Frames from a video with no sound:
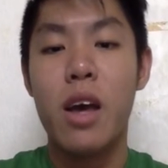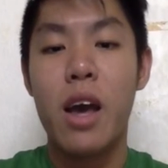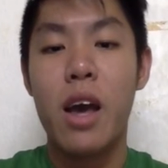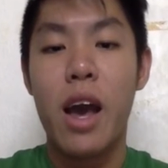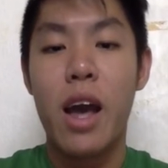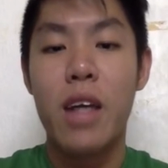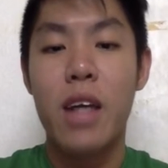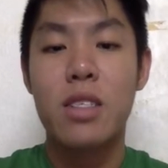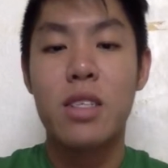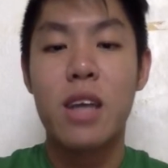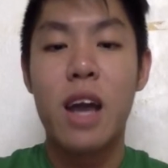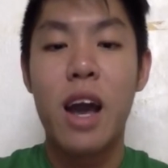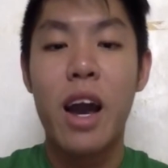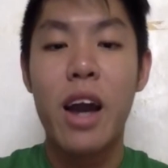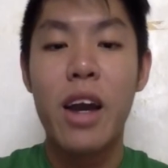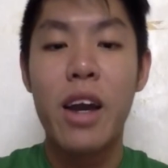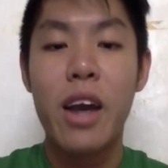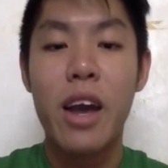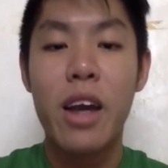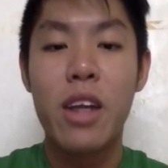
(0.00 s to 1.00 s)
as
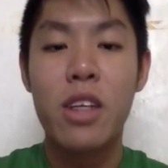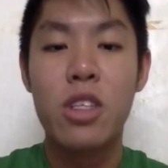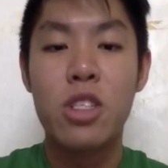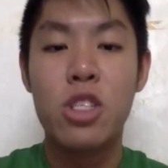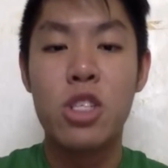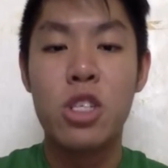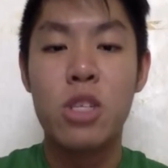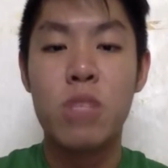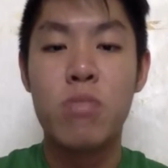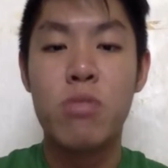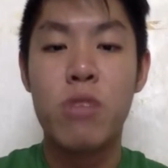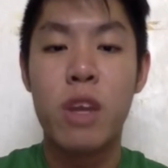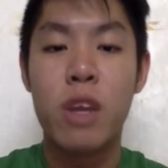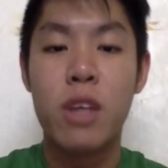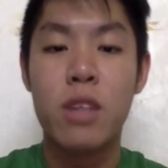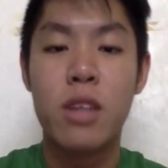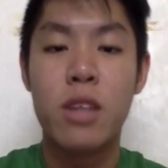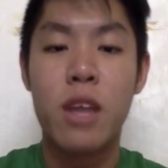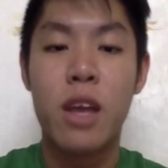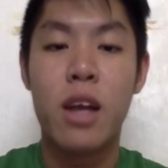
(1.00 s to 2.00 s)
high energy
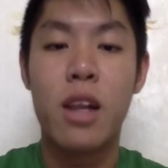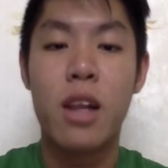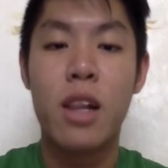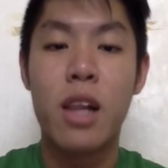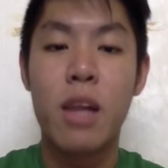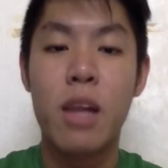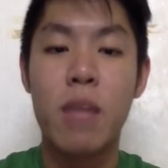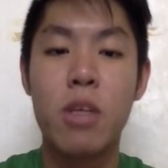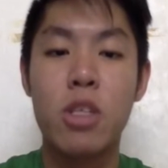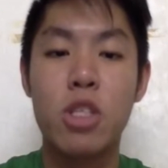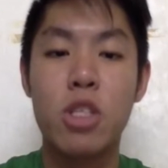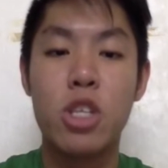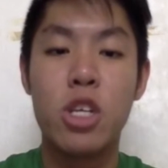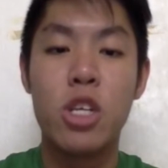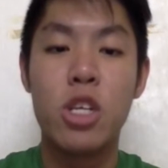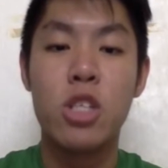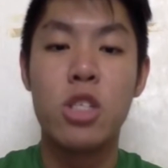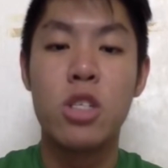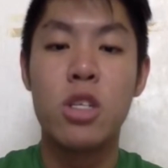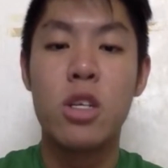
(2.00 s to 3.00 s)
price and climate
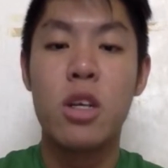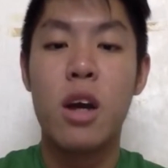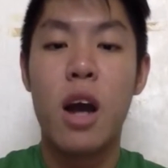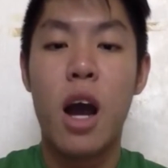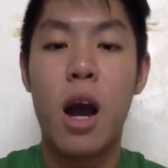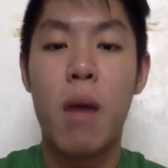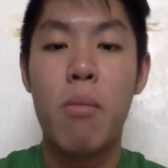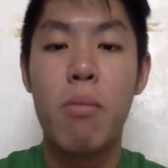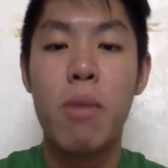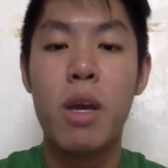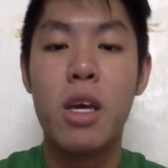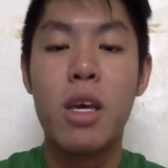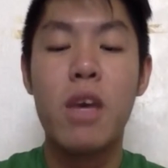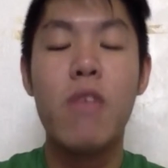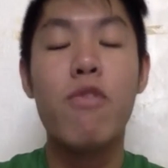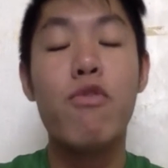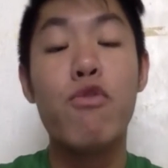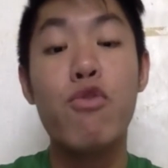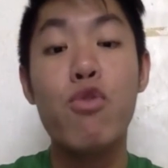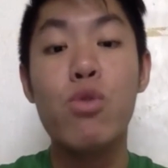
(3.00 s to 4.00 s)
change are
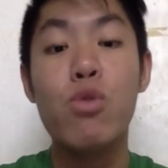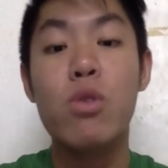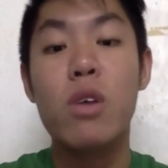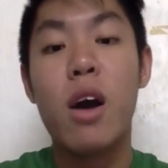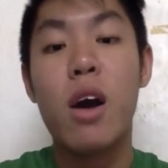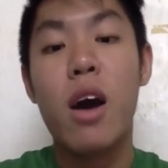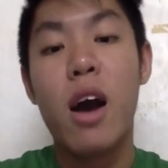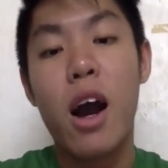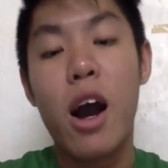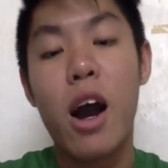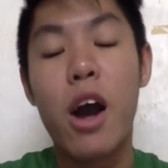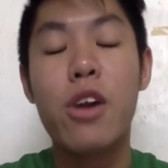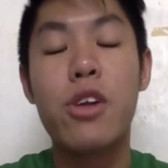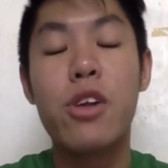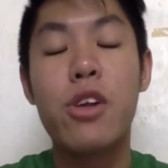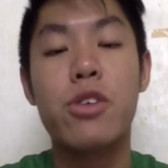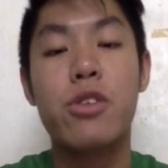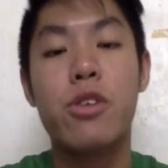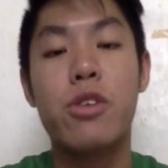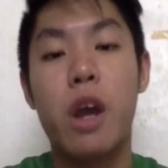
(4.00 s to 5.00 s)
making food
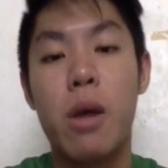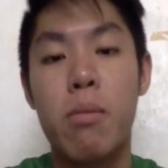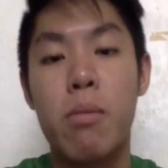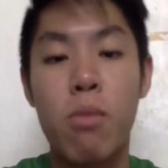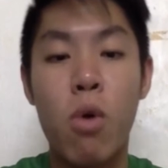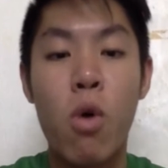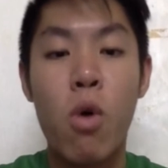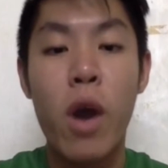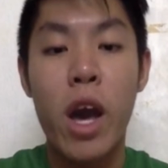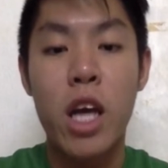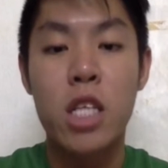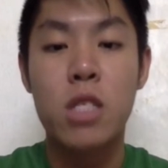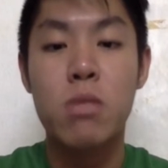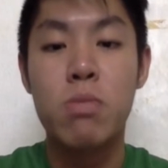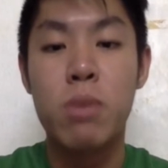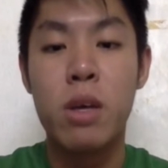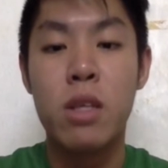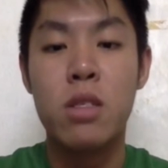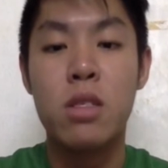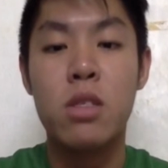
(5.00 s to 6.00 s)
harder and more
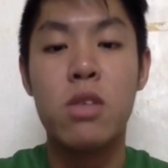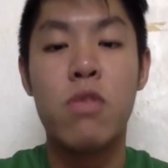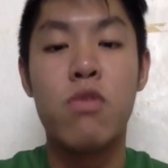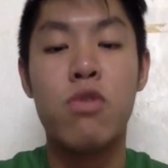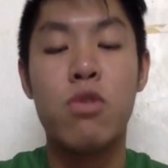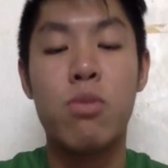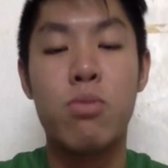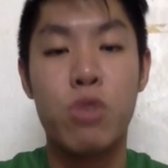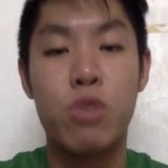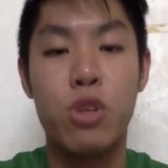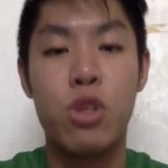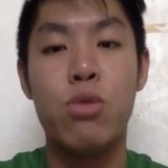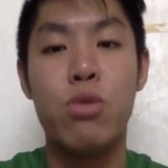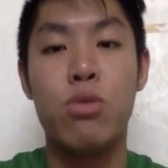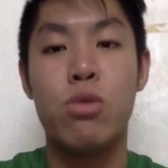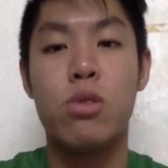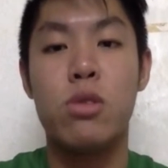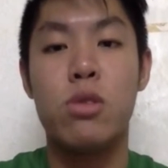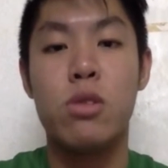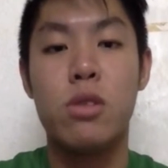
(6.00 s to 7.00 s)
expensive to
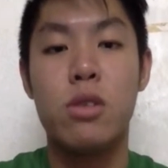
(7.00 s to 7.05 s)
produce.